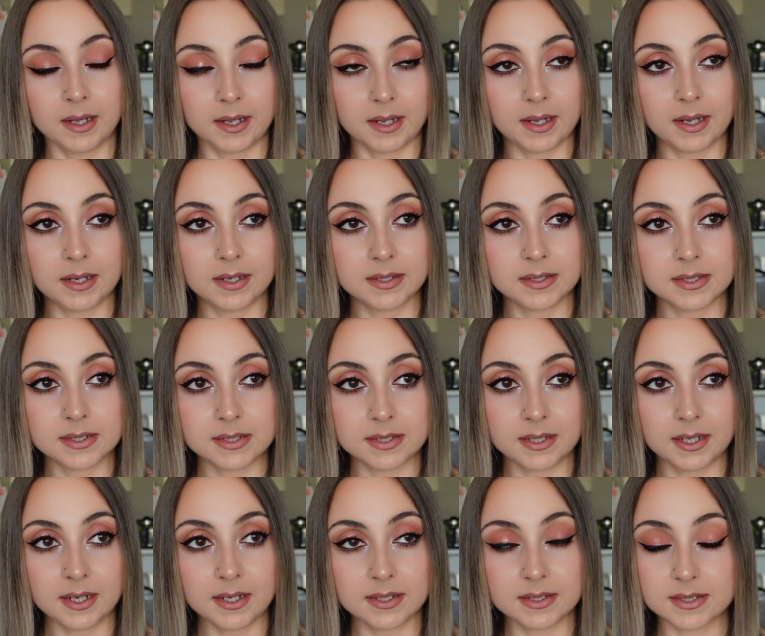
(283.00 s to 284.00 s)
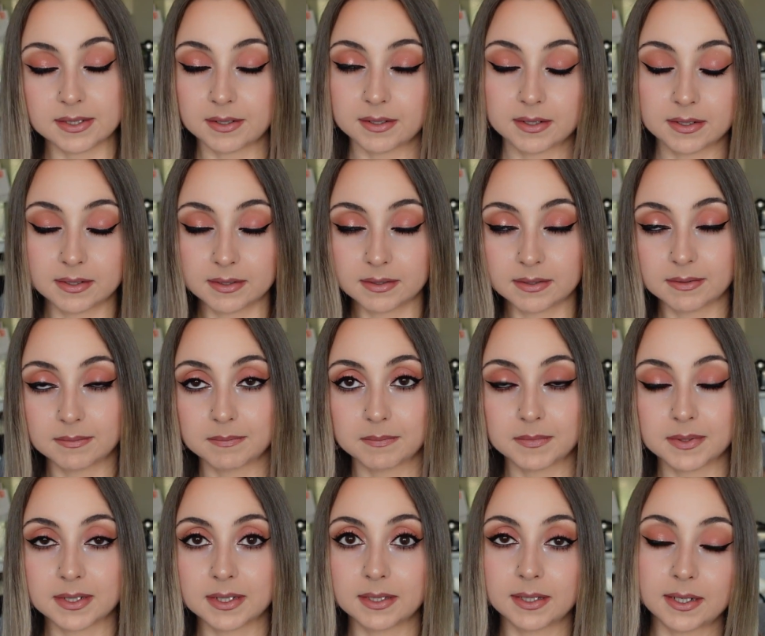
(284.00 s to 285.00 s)
And yeah, so
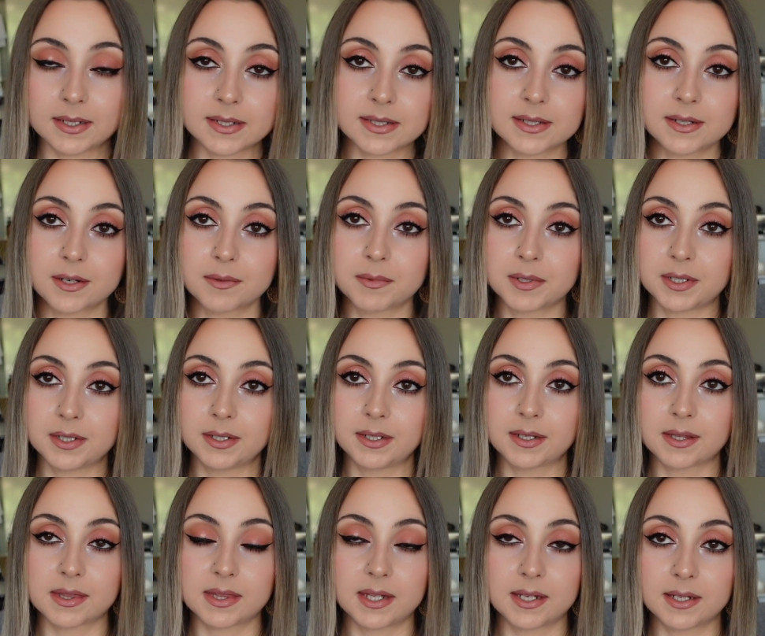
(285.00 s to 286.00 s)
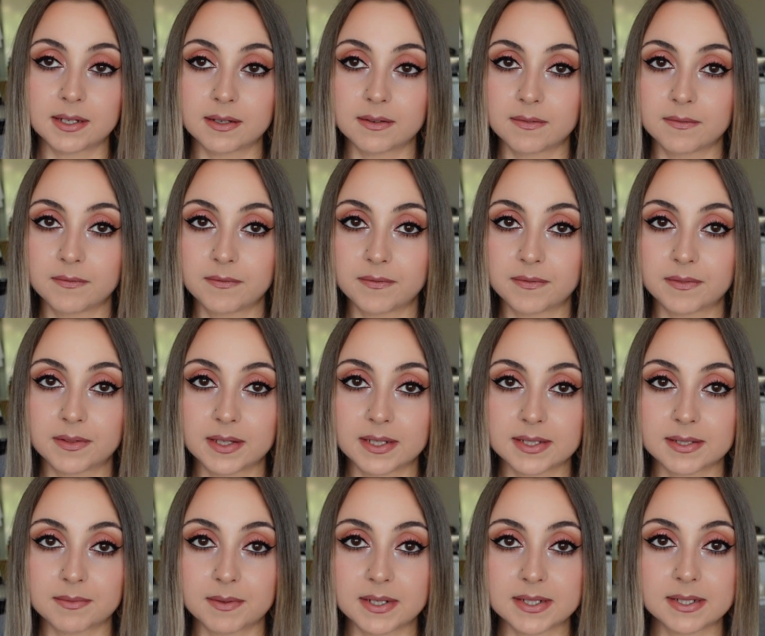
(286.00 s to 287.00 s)
let us know what you think of
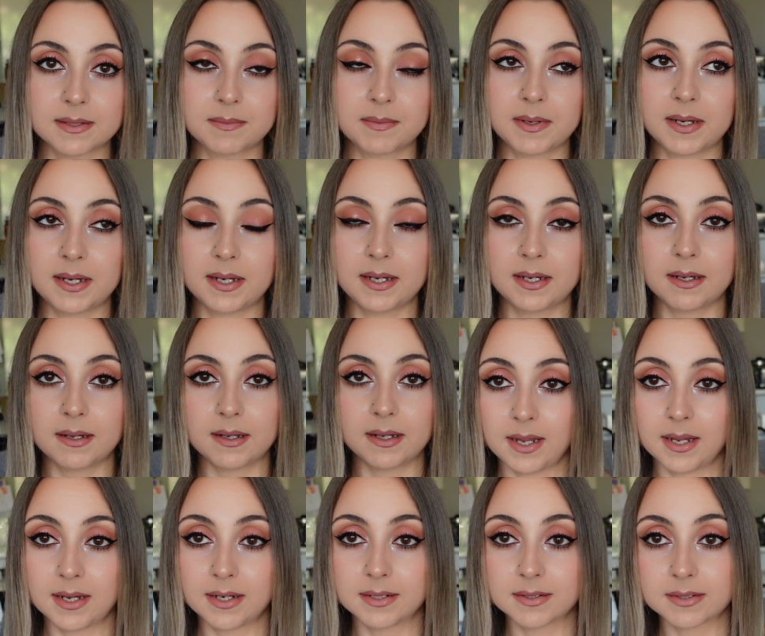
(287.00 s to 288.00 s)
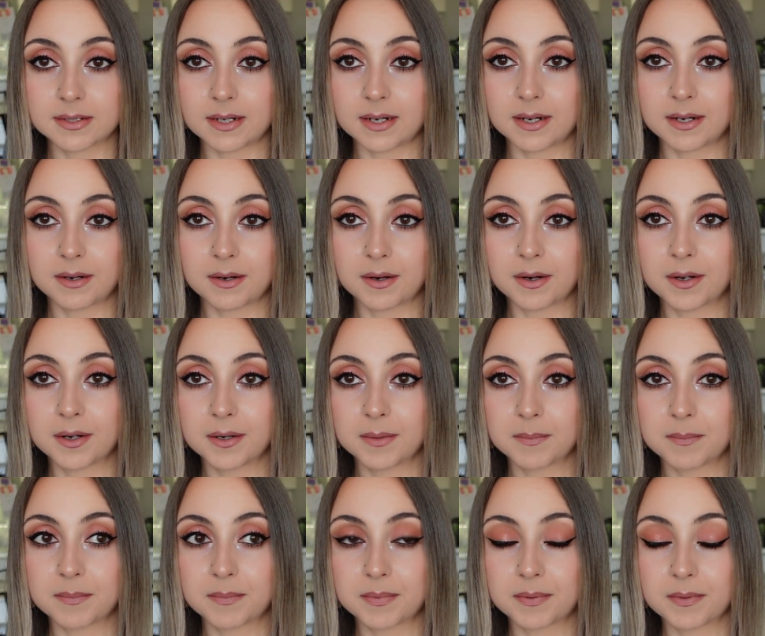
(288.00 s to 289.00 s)
this recipe and I hope
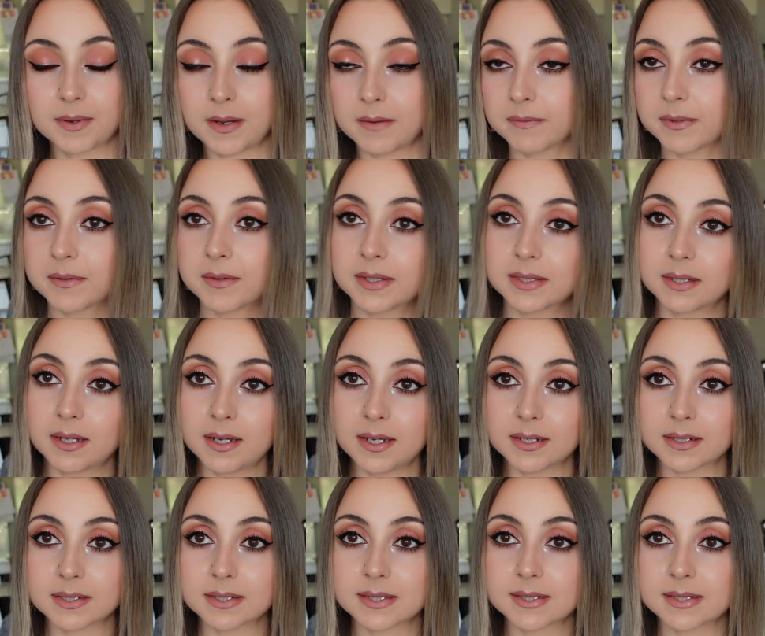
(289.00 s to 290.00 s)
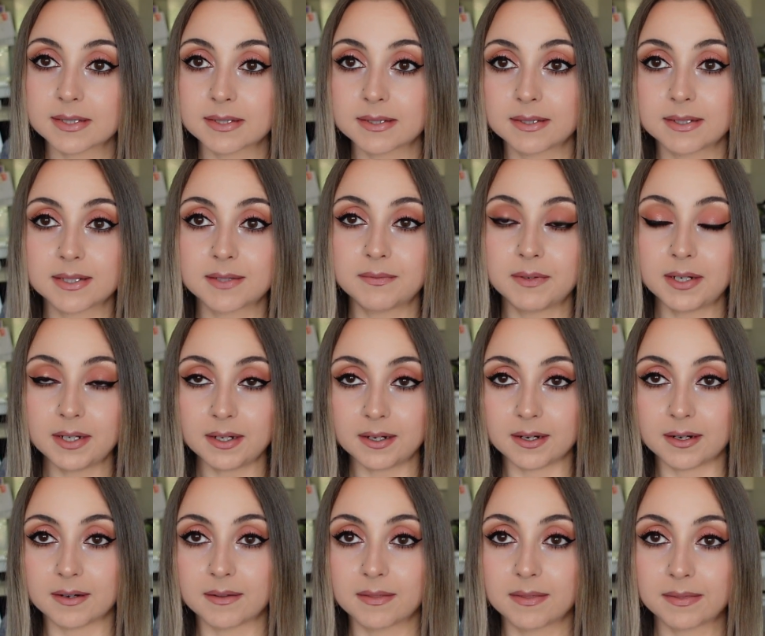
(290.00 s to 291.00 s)
everyone likes this
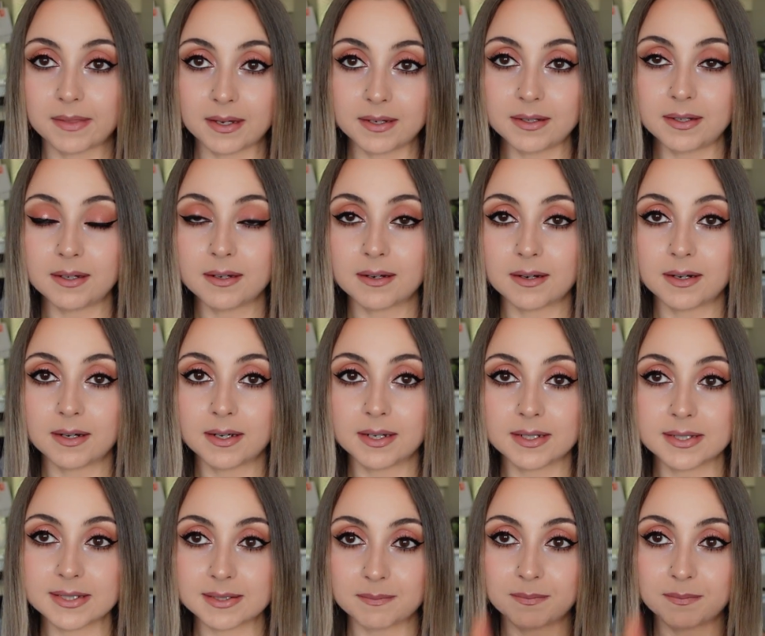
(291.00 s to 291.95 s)
video. Thank you guys.